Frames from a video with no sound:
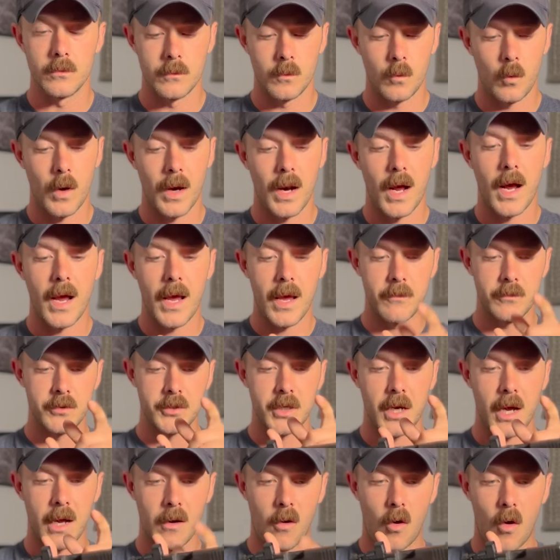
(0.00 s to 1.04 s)
When I have
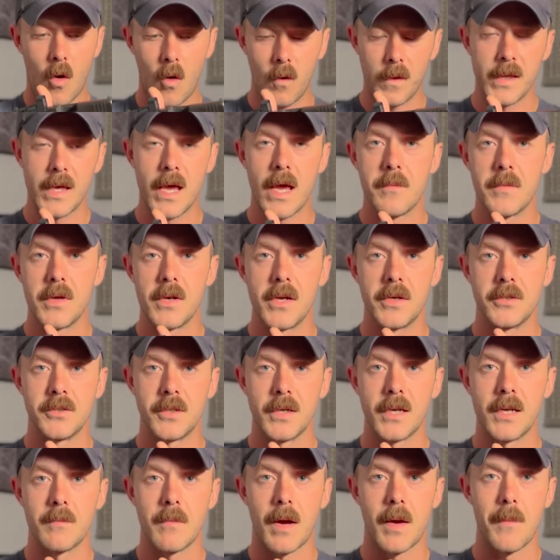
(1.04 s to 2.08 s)
shot all the
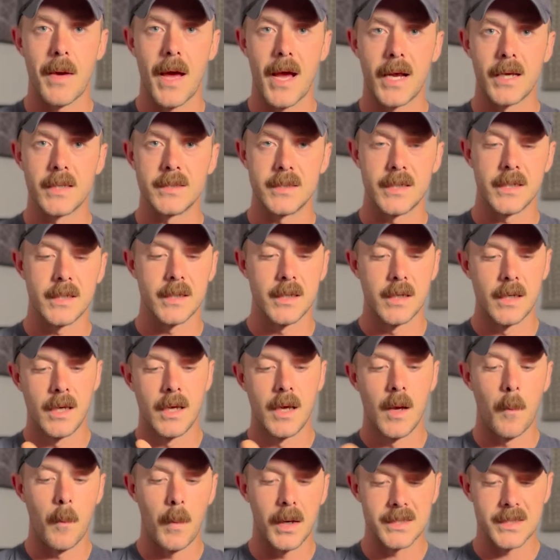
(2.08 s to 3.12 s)
ammunition in my magazine,
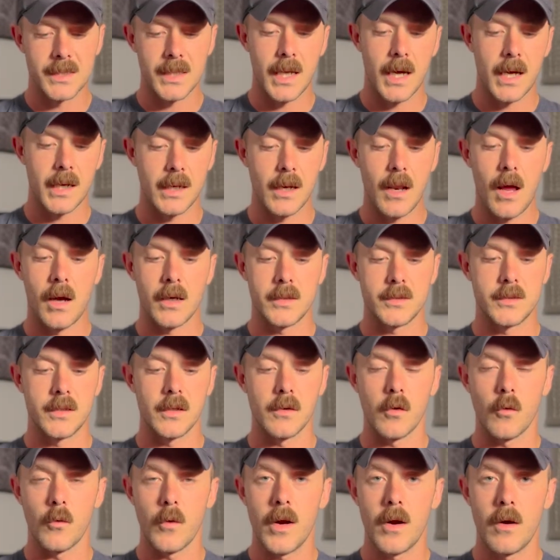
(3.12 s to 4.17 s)
my slide locks to
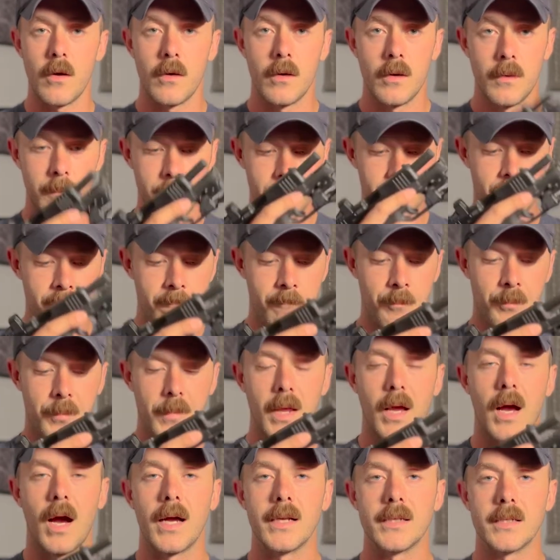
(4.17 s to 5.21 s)
the rear,
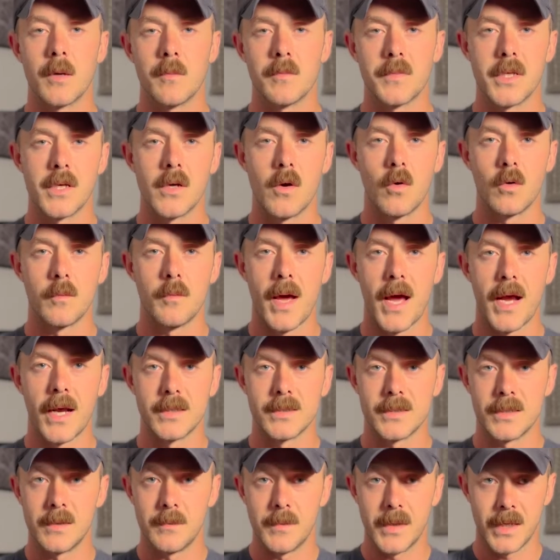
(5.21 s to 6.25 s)
I dump the old
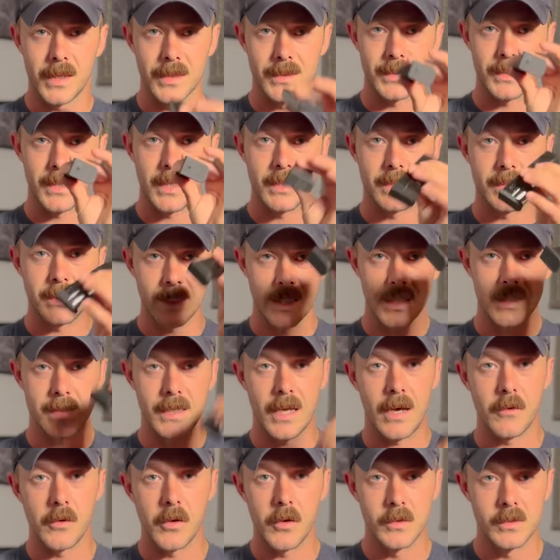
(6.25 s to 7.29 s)
magazine because this is
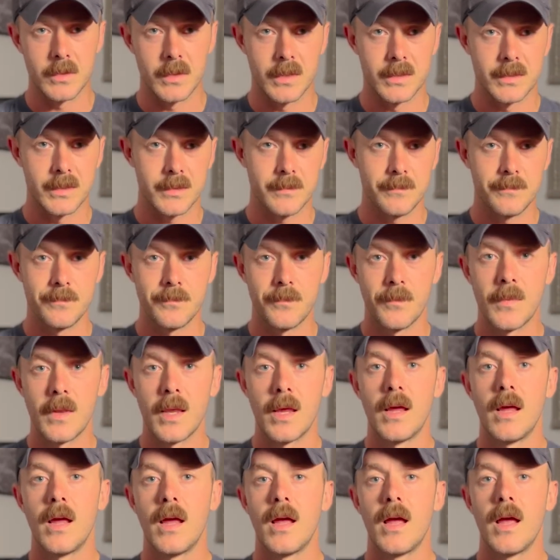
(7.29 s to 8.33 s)
now useless,
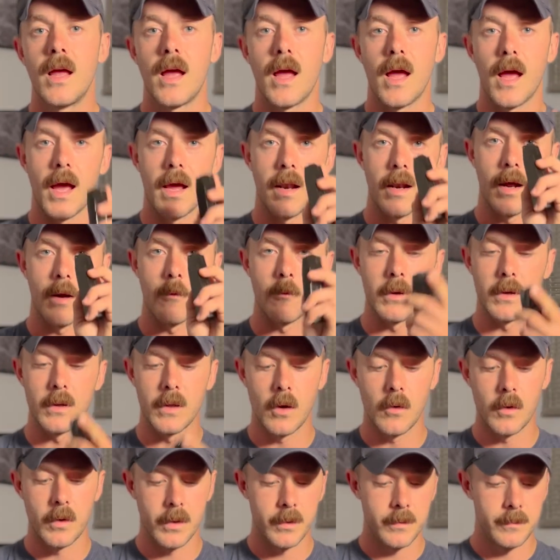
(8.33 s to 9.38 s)
and I
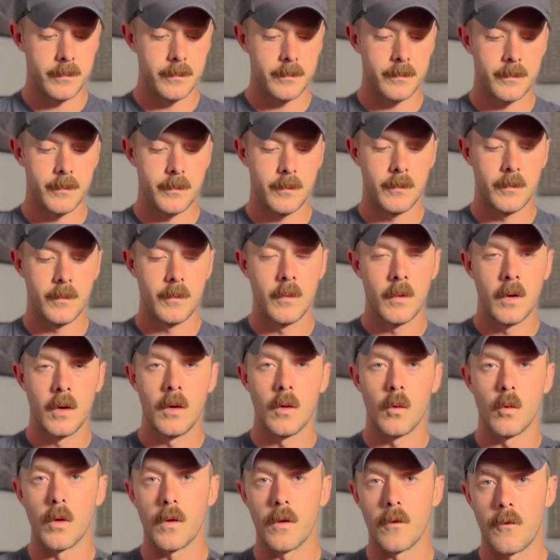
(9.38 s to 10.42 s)
reload it
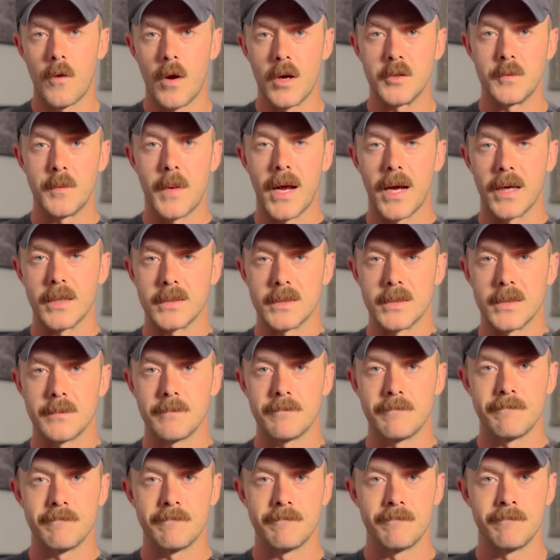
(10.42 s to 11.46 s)
with a fresh magazine
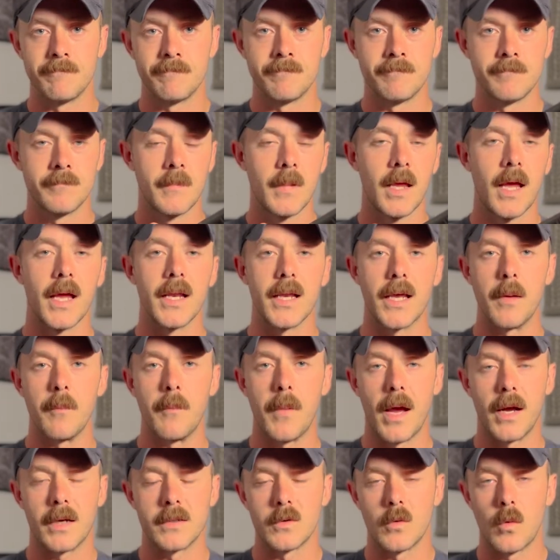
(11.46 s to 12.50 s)
and get
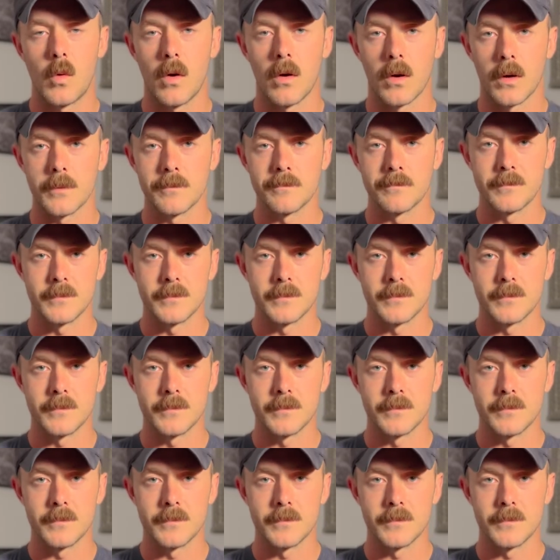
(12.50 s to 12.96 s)
back to work.